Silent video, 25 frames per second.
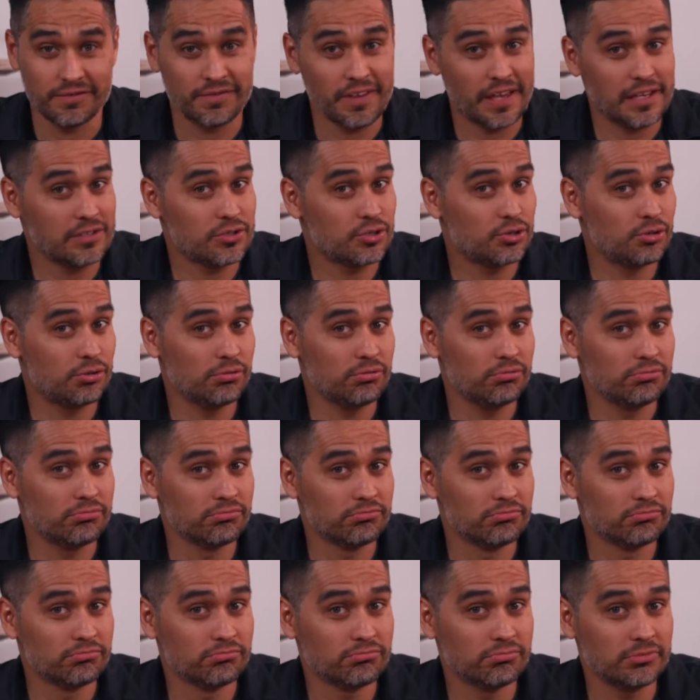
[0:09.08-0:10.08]
that's you,
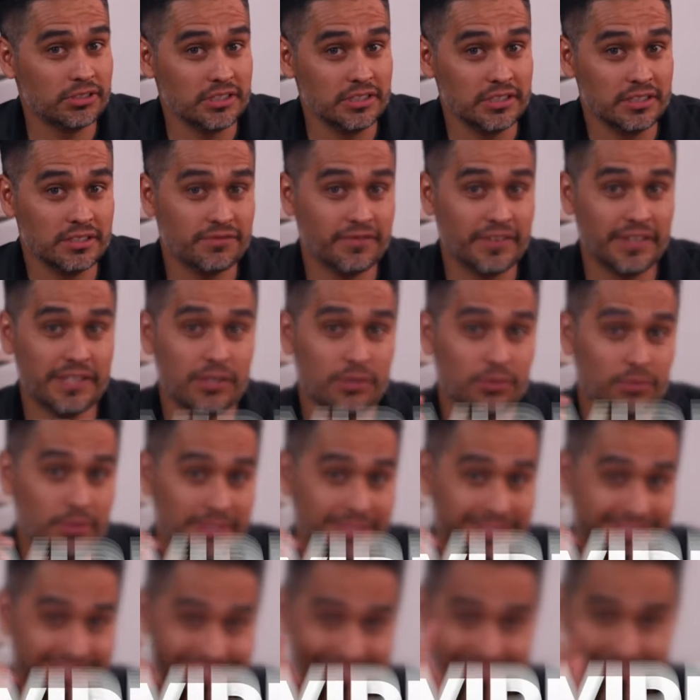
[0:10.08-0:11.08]
then this video
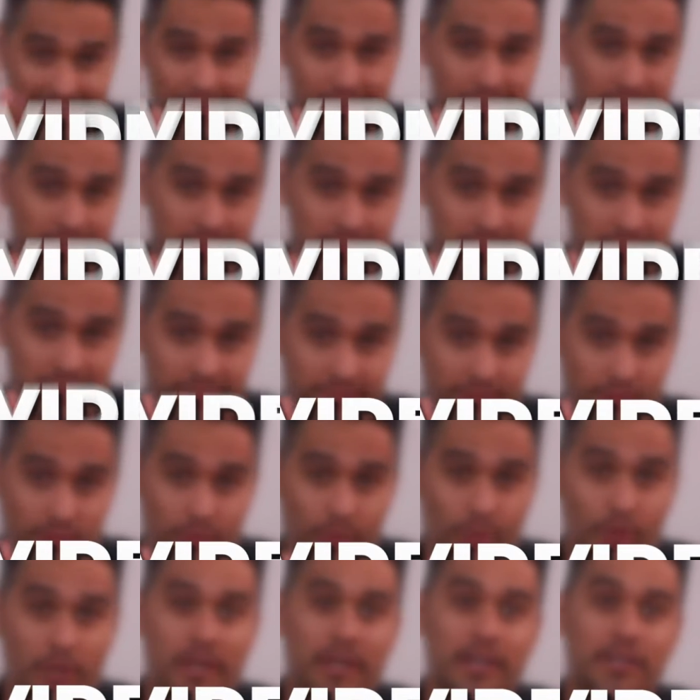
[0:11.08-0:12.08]
is definitely for you.
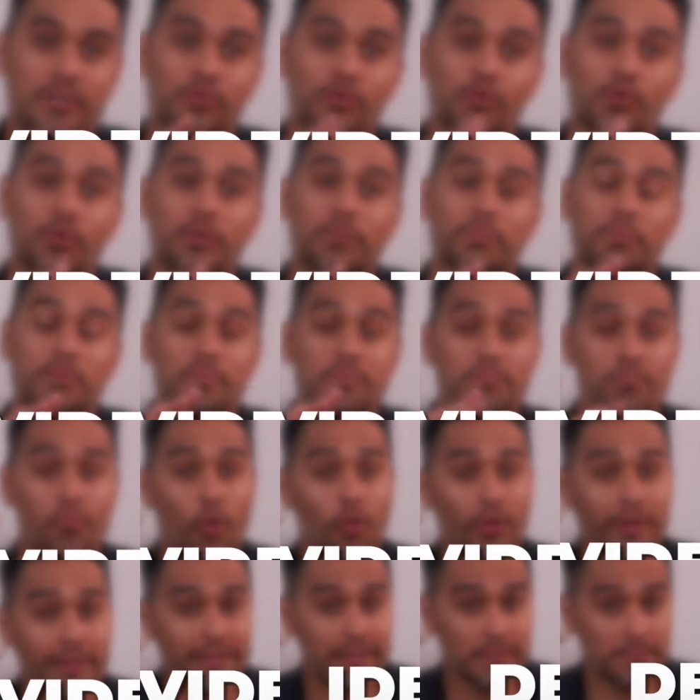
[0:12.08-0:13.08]
So you can be
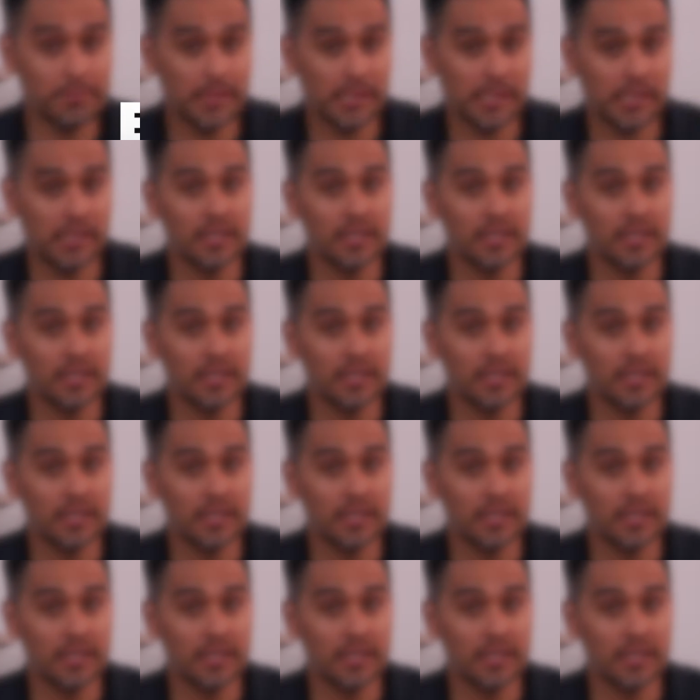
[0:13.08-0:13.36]
more like me